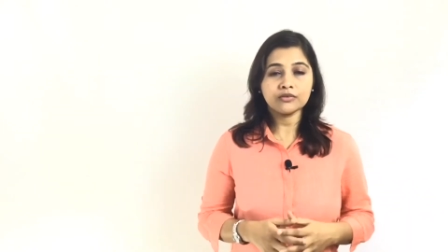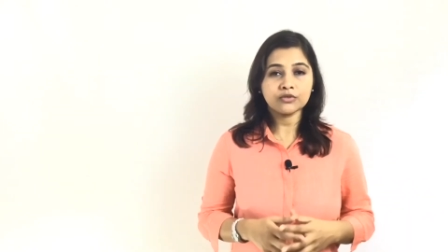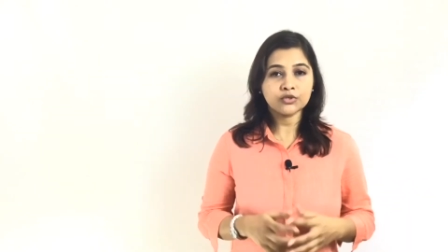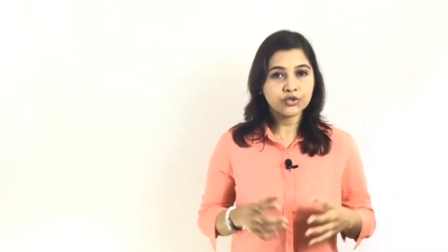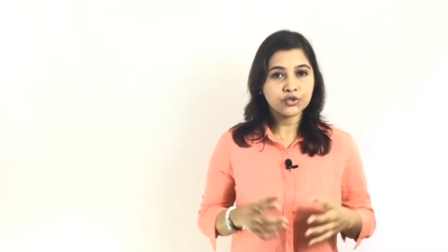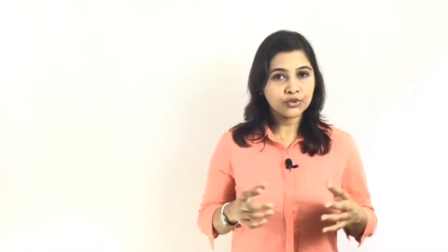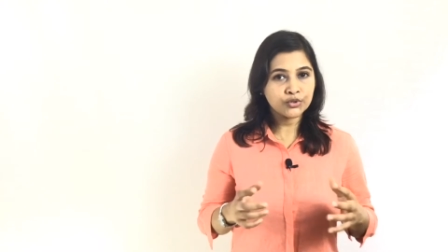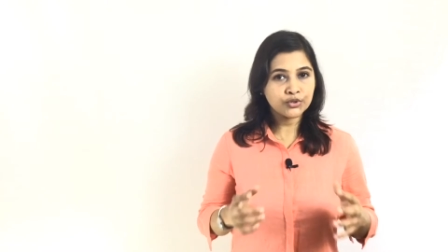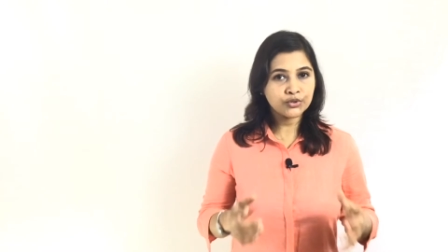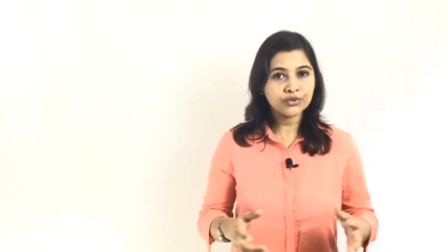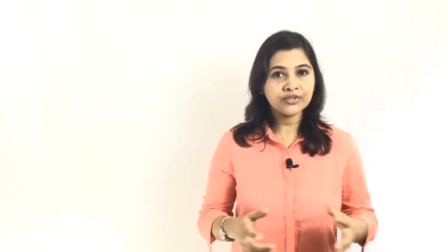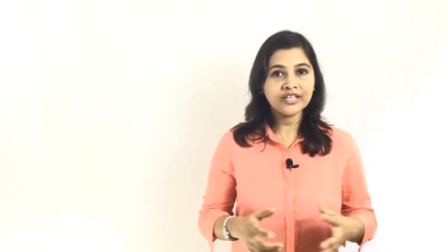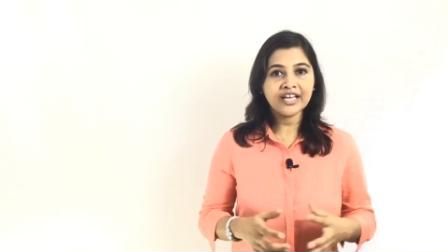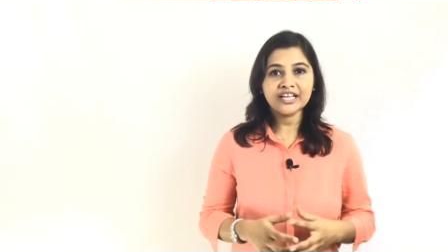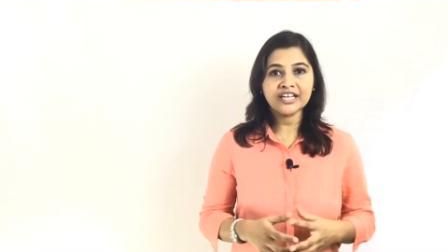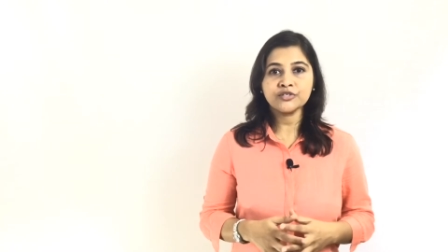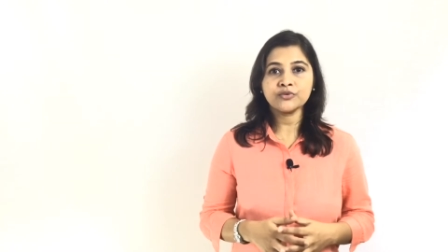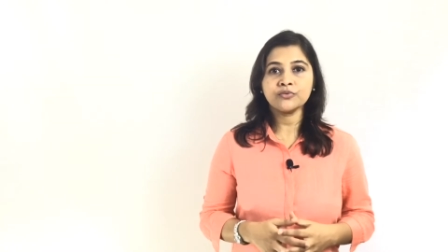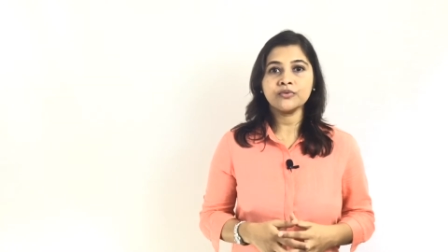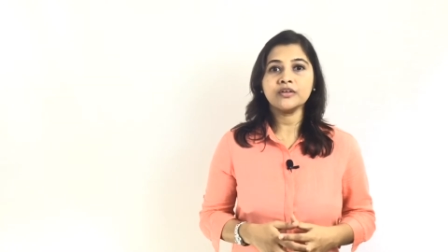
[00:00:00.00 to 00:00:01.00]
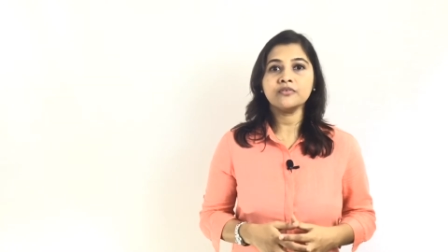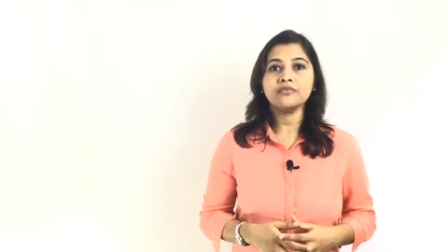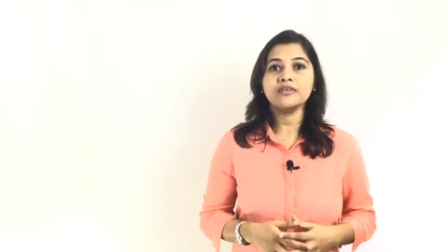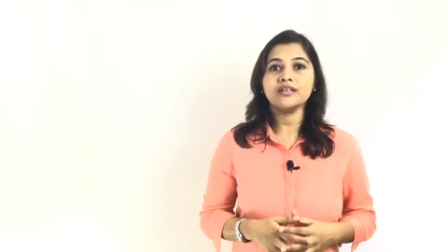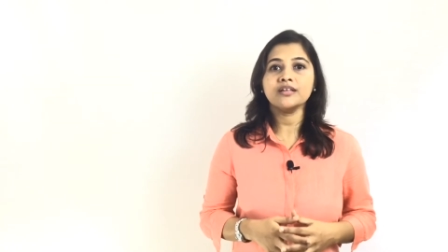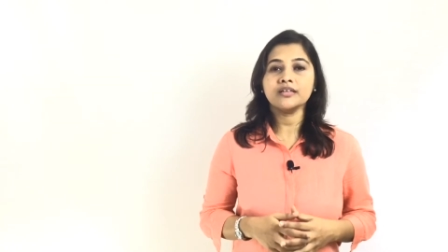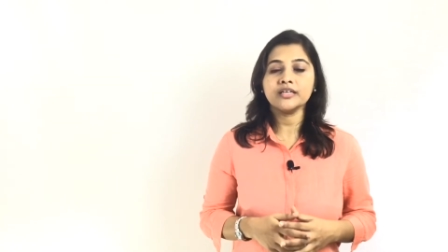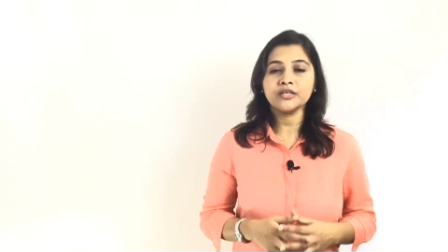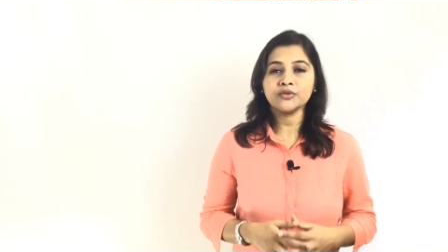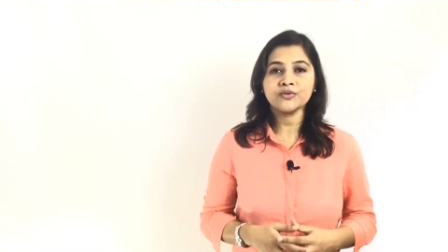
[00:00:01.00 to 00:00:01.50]
To do that, we will
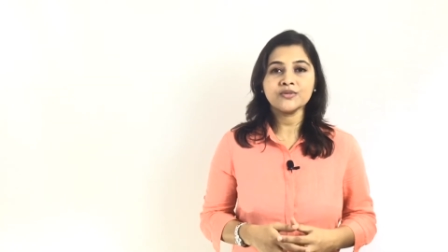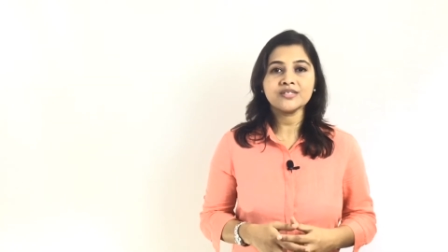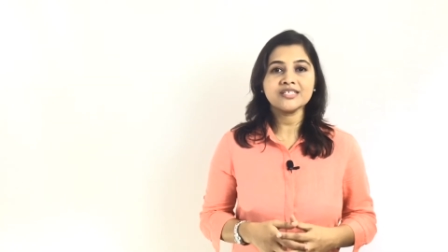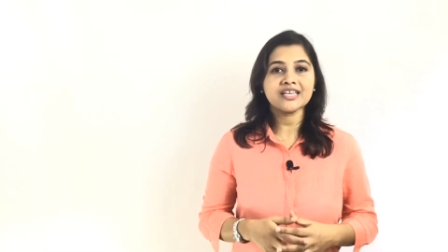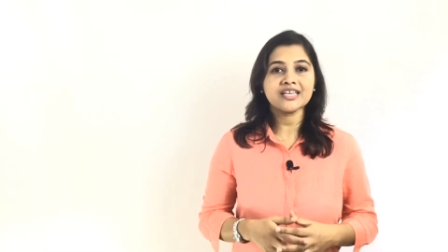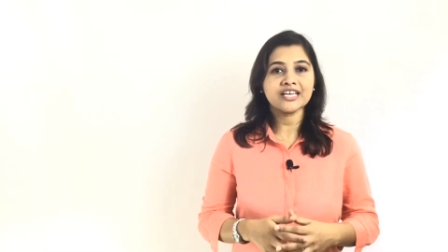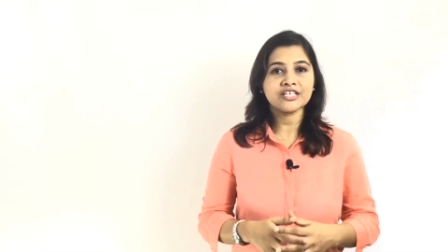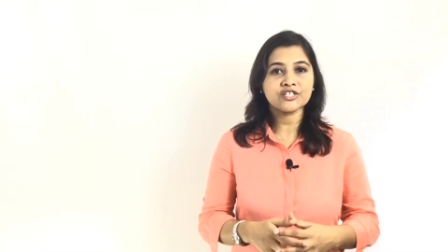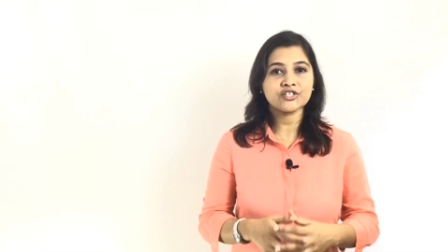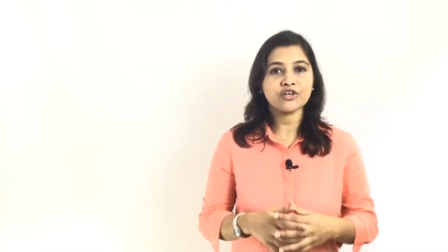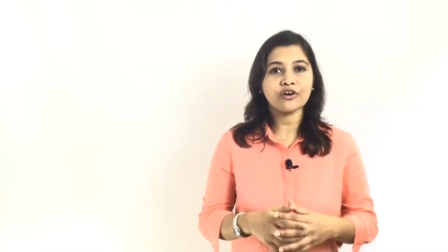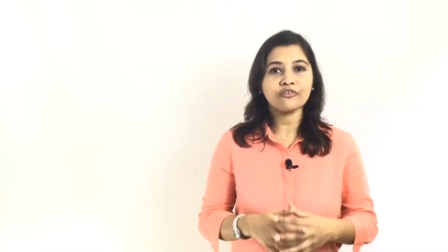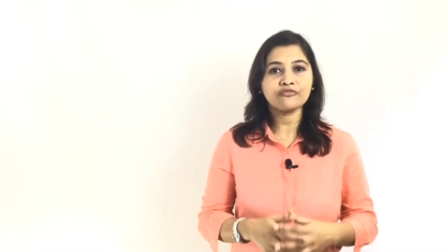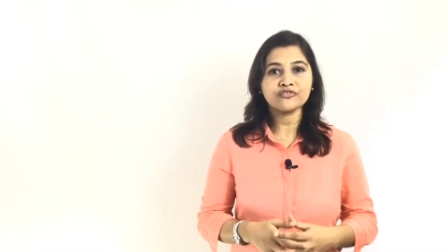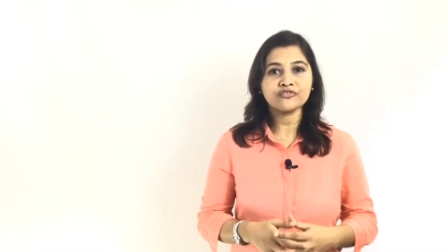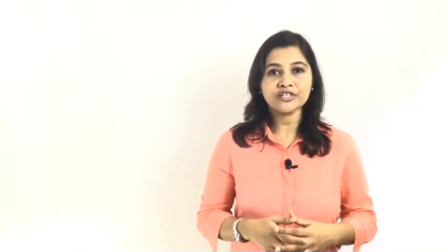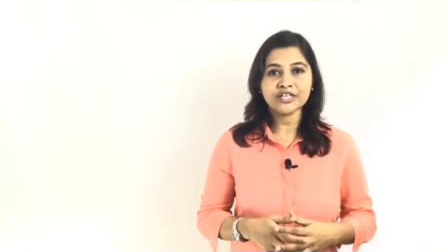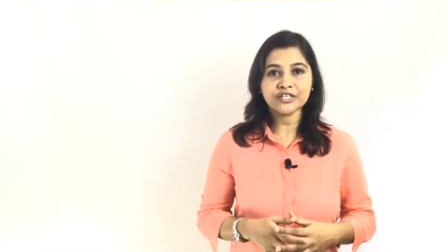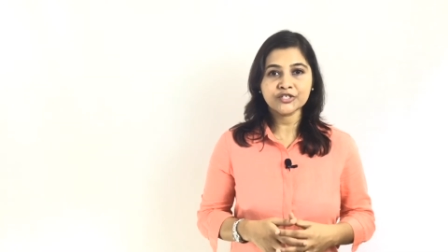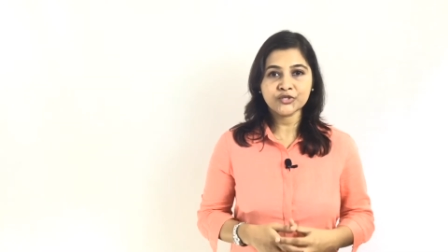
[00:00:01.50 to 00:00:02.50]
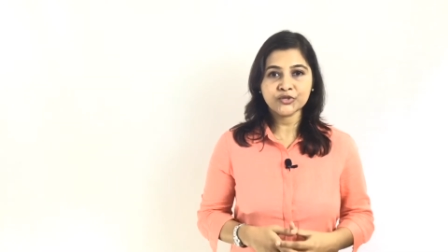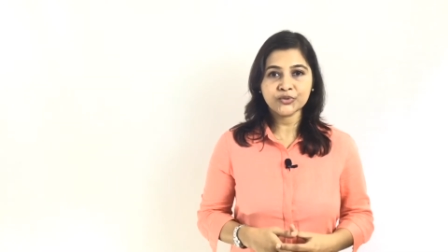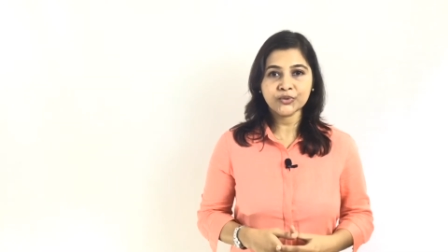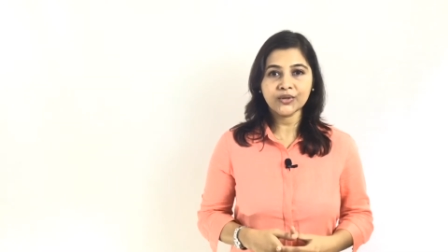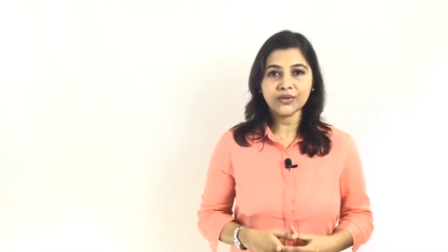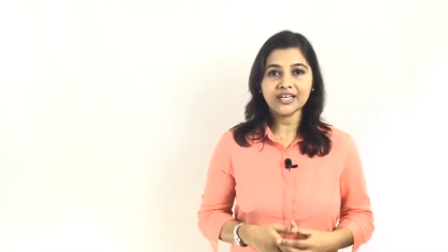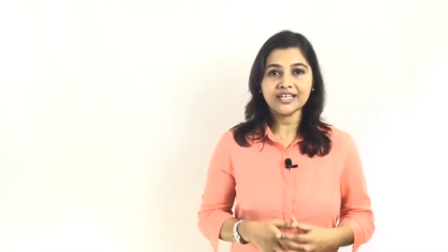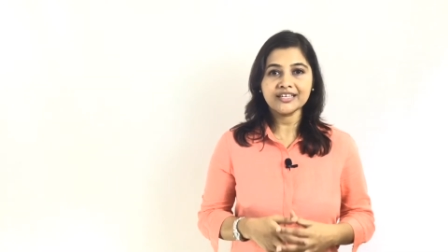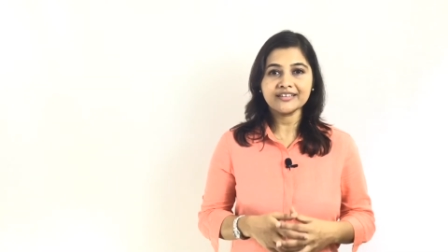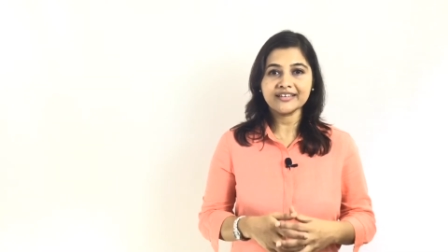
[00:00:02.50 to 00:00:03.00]
use a software
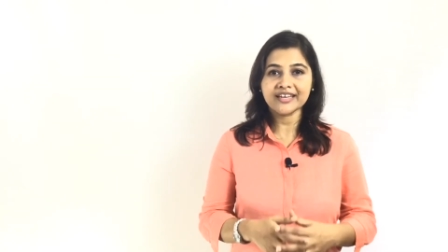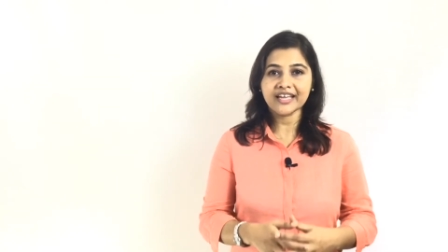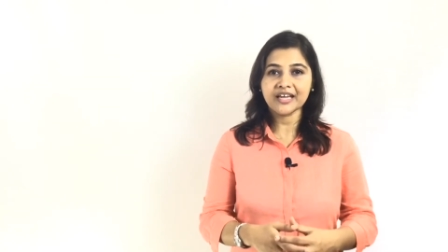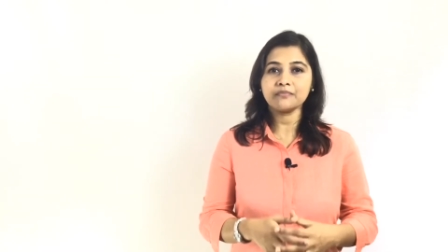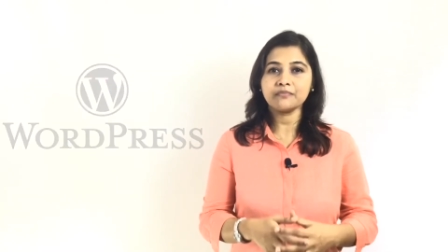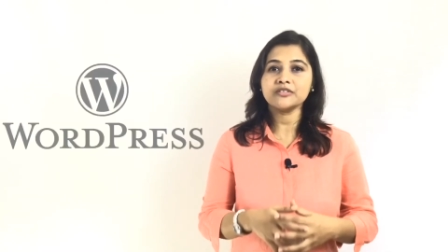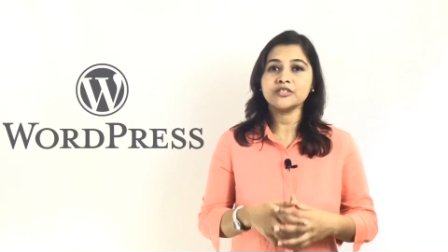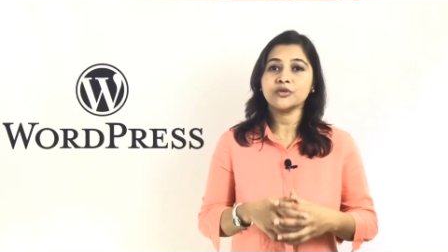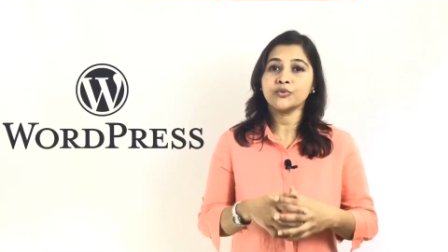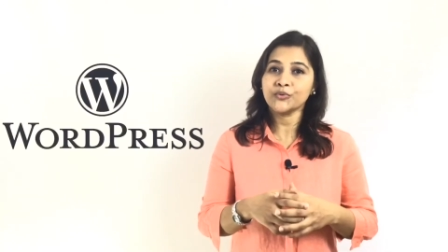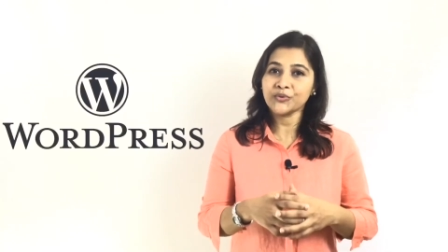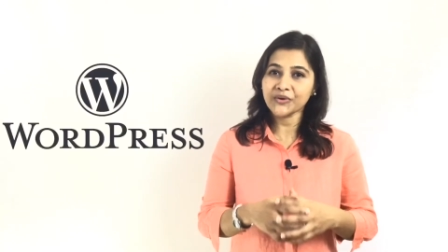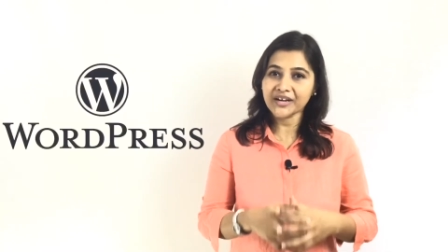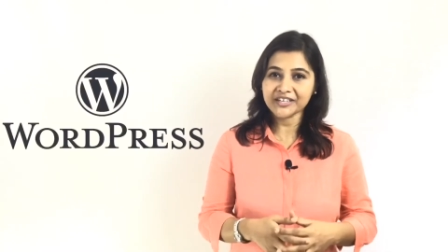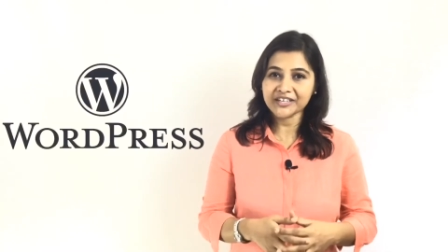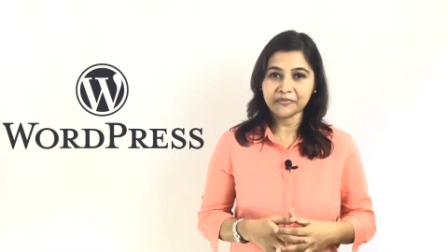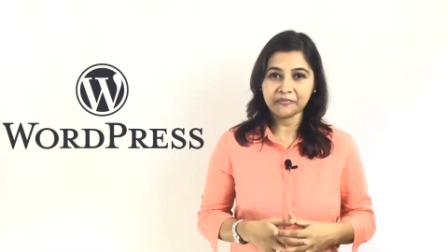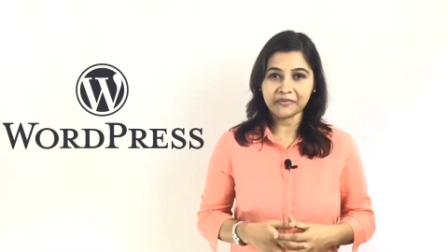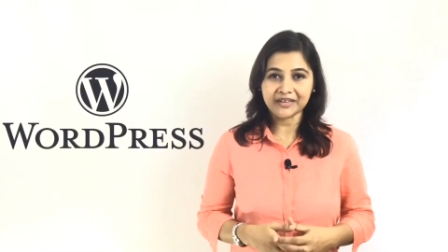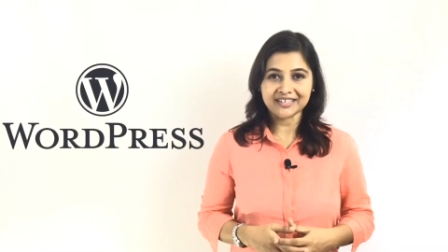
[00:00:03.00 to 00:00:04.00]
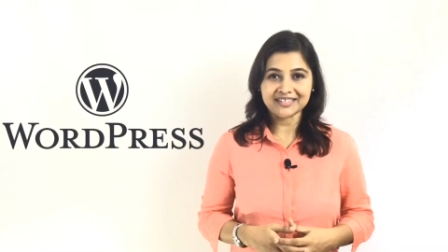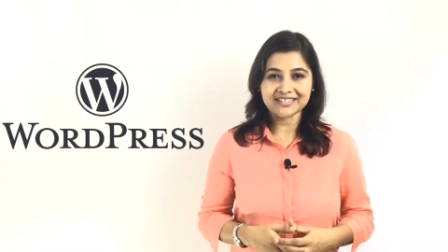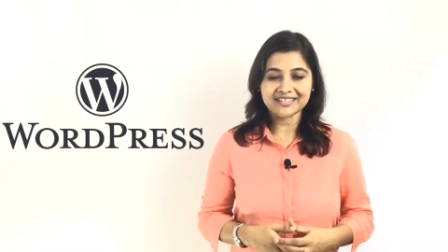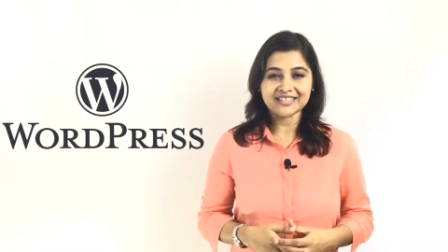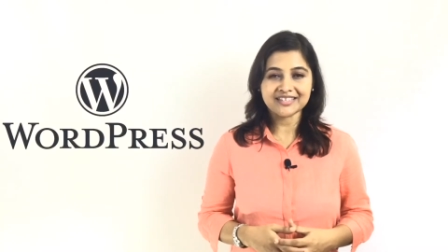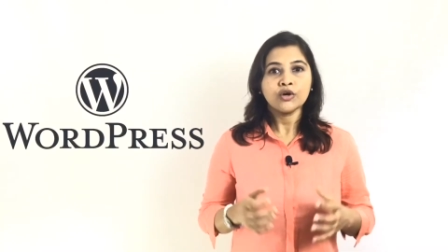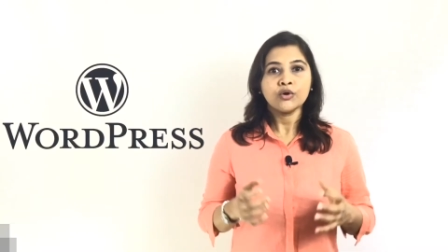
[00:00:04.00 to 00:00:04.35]
tool named WordPress.